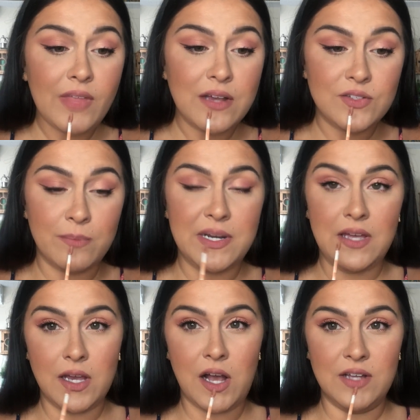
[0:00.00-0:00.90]
So I'm
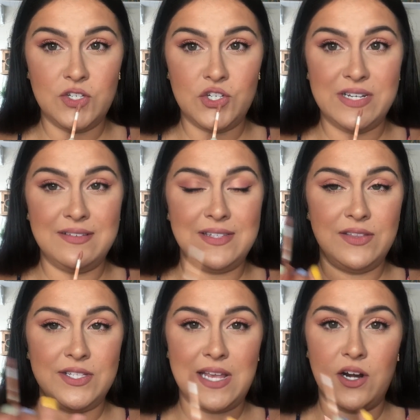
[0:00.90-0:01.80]
gonna concentrate this in
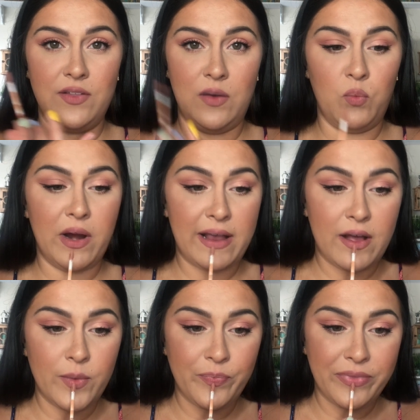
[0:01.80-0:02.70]
the center and then work out.